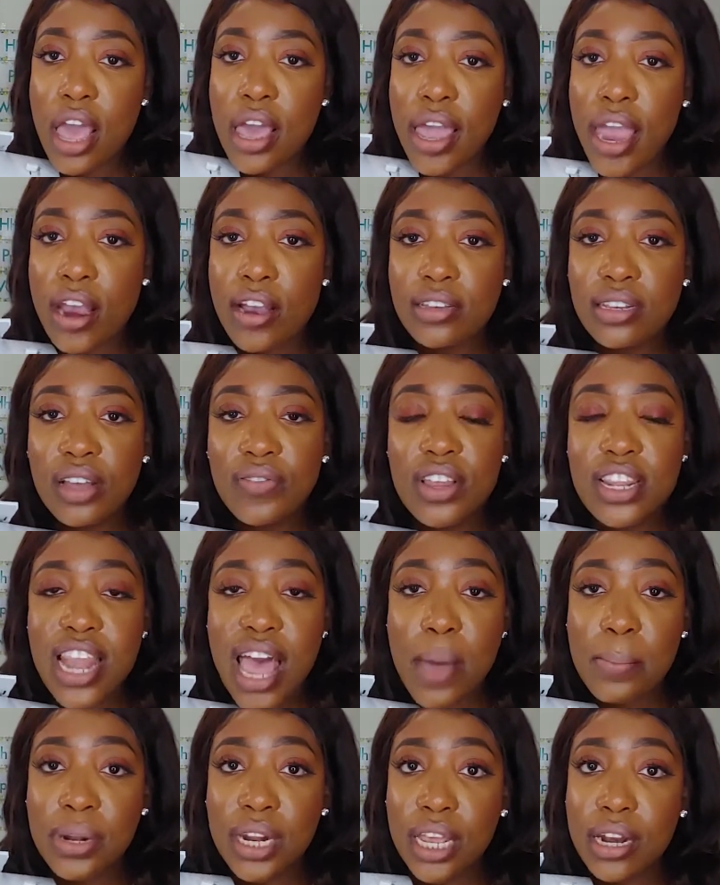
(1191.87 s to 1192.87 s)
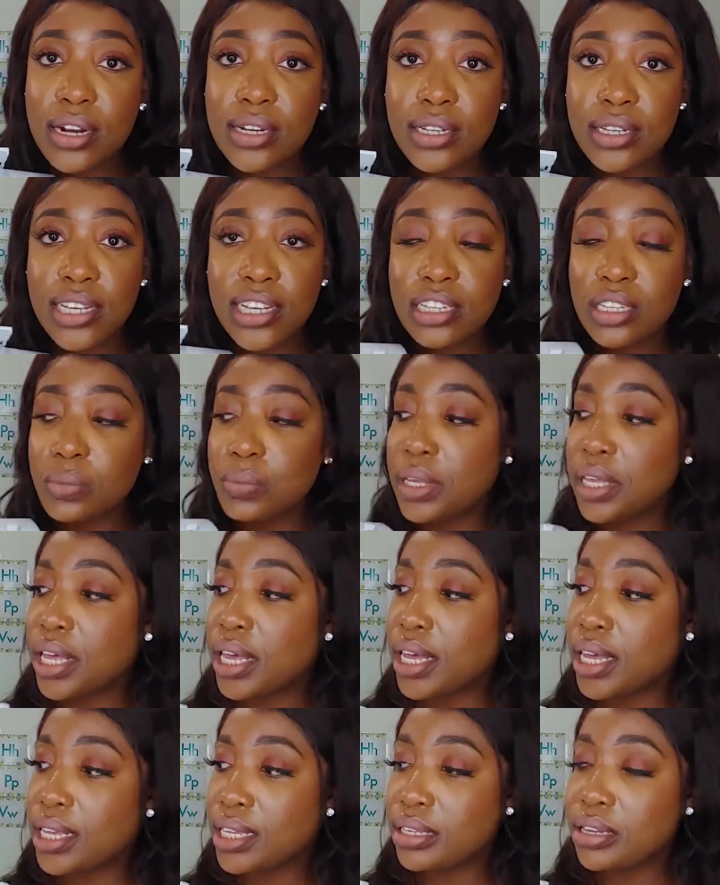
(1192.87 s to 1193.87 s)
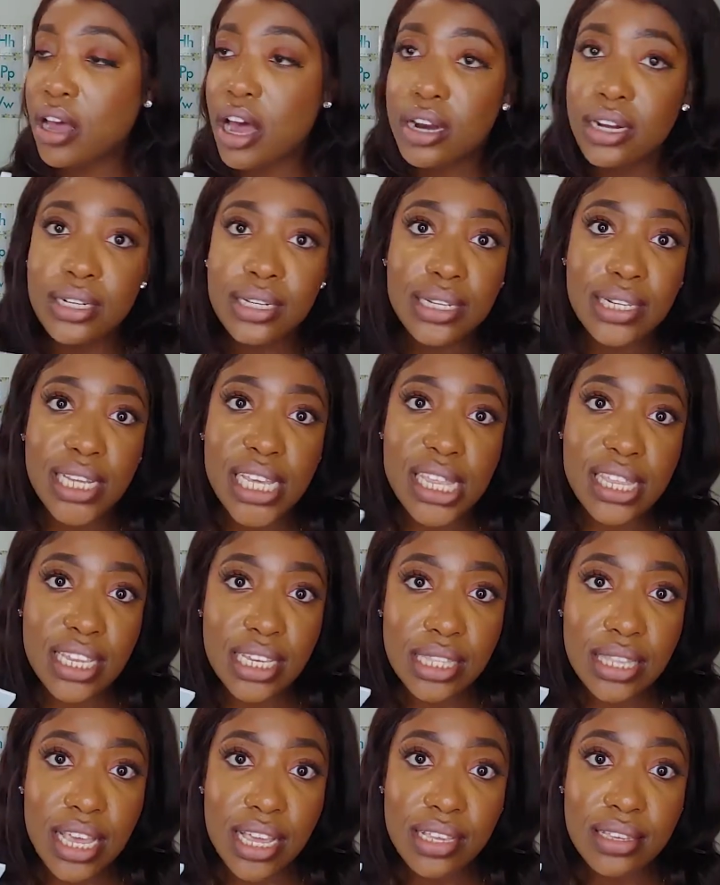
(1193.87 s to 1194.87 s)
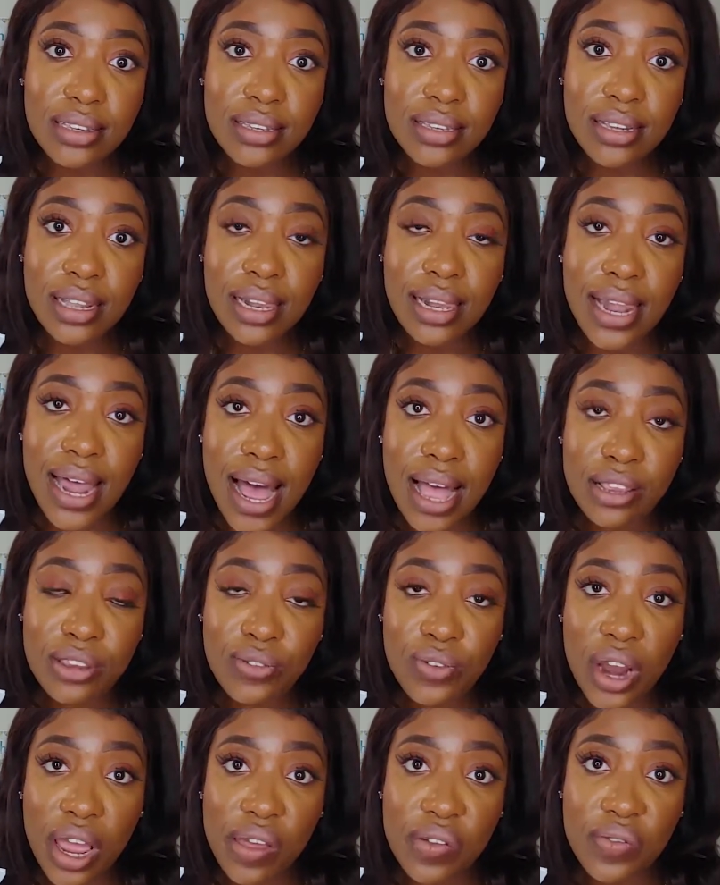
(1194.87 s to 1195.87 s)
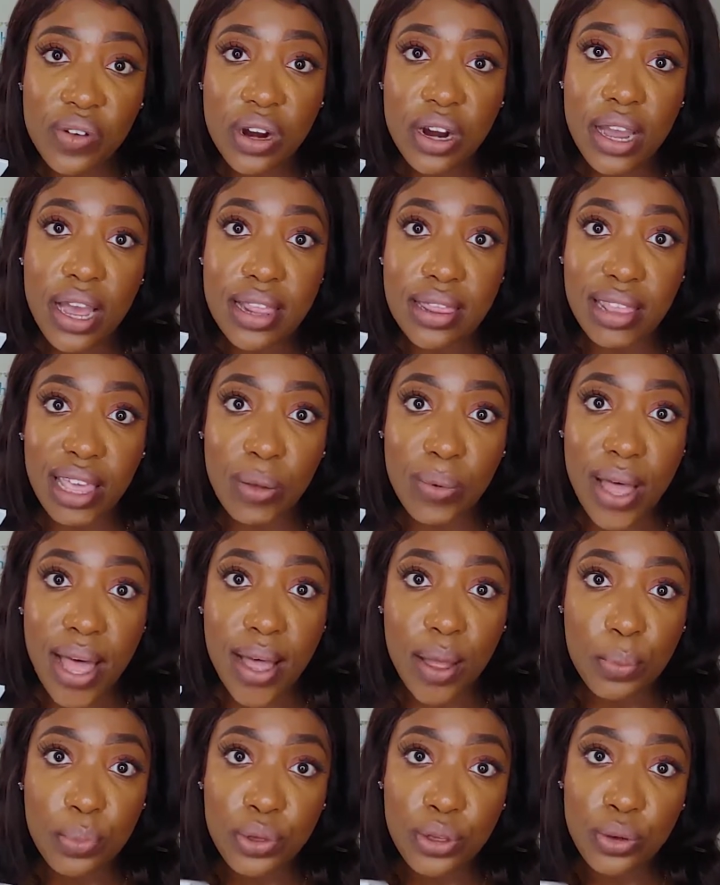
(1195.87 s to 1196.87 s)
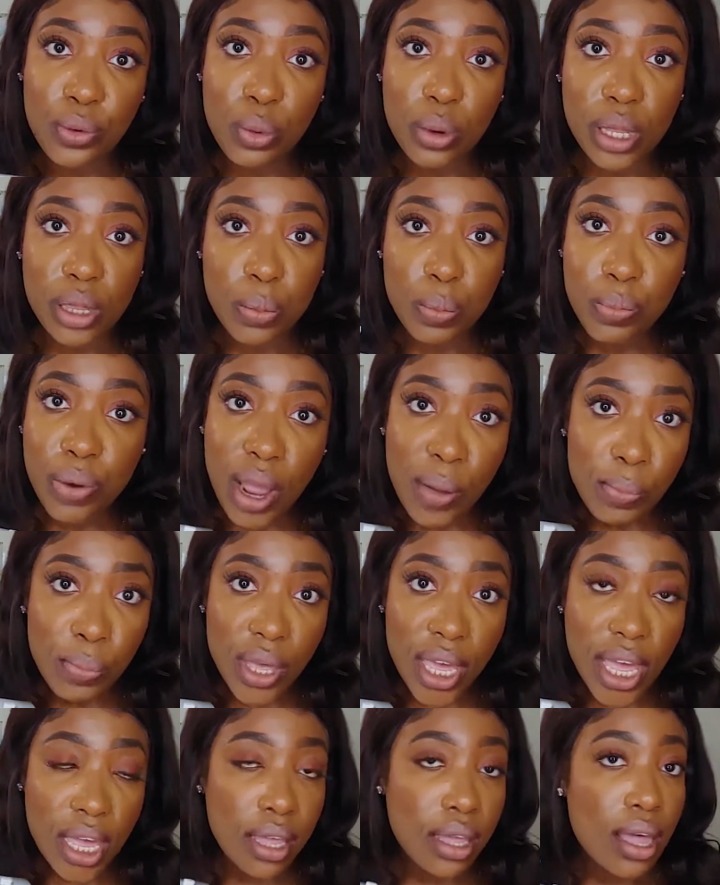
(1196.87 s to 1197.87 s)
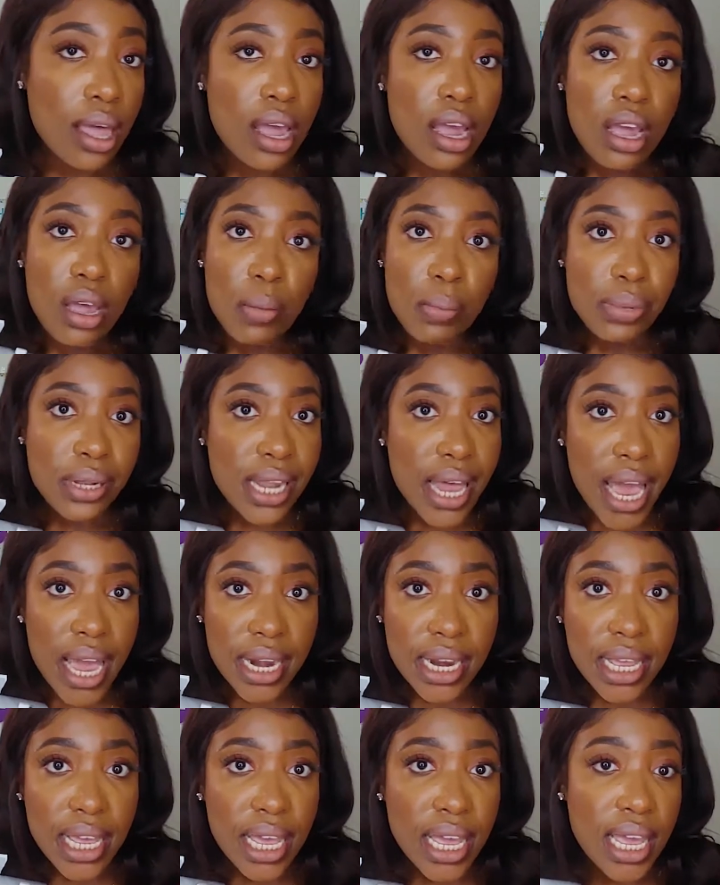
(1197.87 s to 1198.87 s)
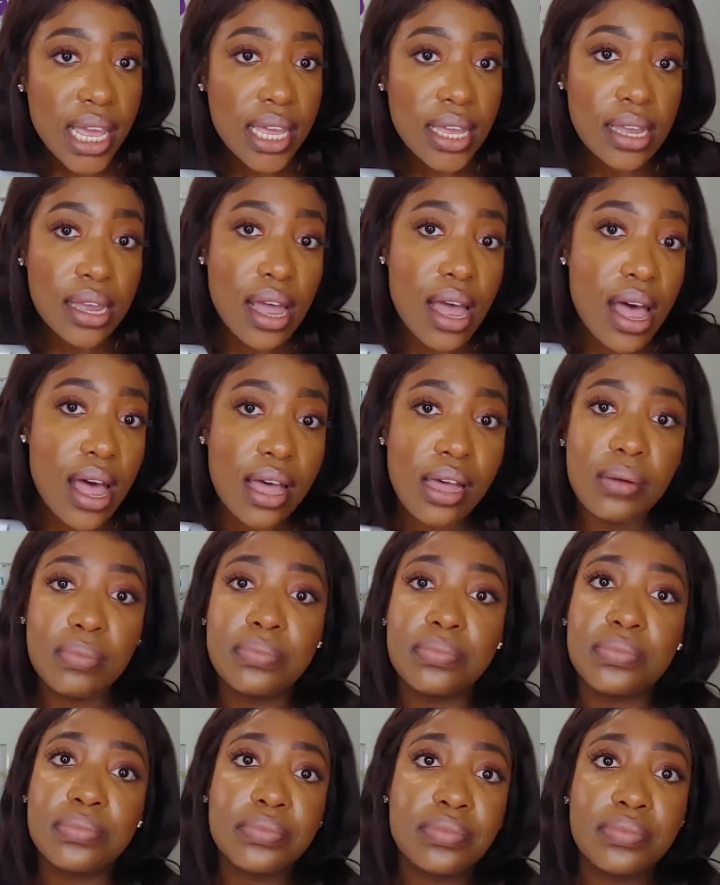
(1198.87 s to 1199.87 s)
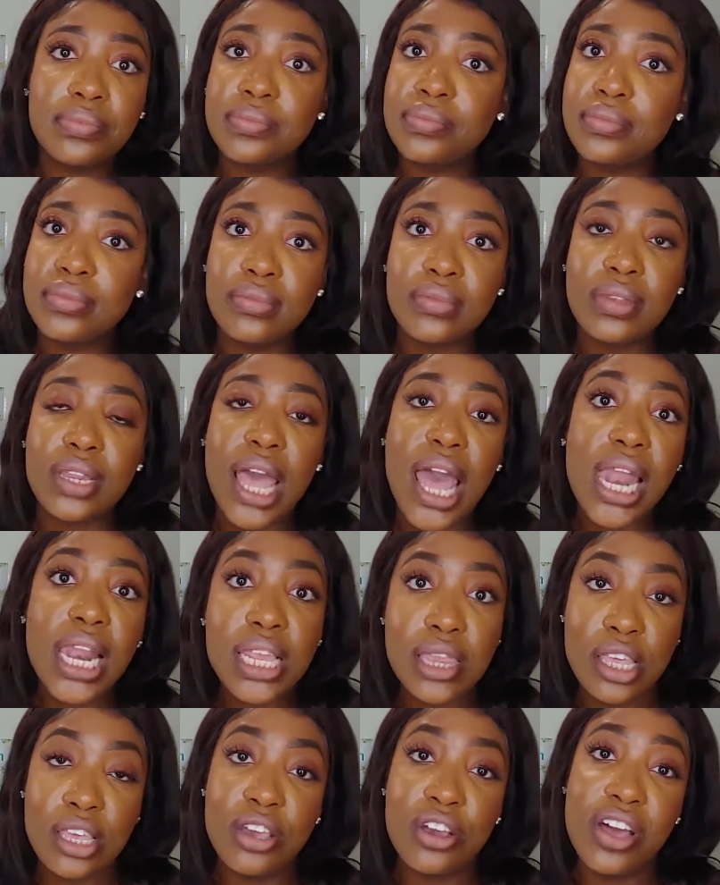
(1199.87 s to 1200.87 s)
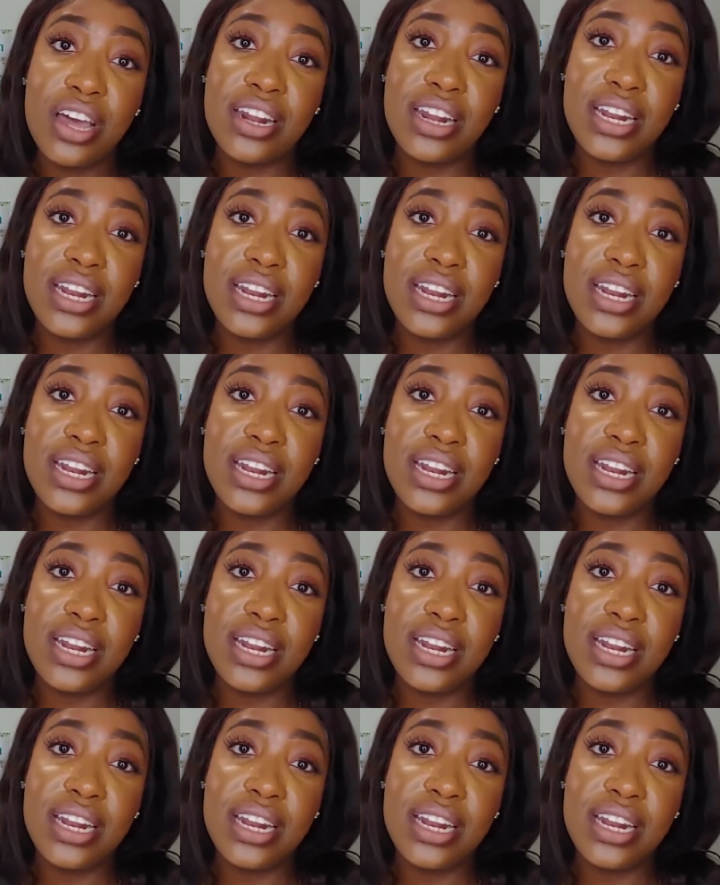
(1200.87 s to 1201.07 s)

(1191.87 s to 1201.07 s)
Get yourself a laminator, sis, because honestly these things last forever and they will help you with prepping, planning, anything you're gonna